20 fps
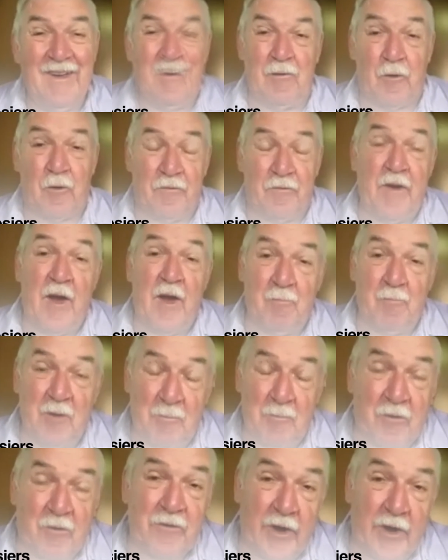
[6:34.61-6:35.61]
Her family
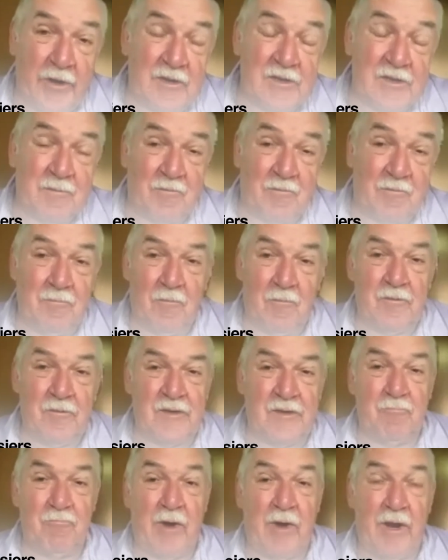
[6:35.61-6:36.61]
provided
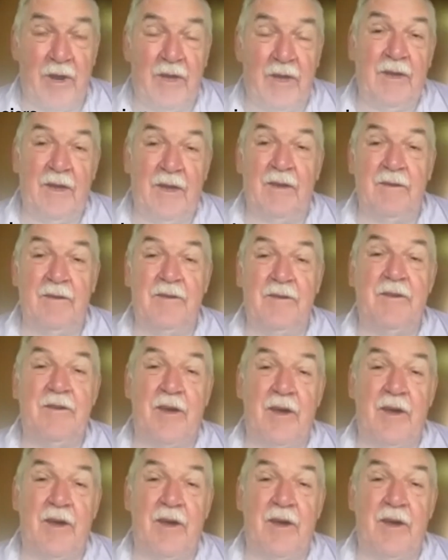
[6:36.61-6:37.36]
some money, and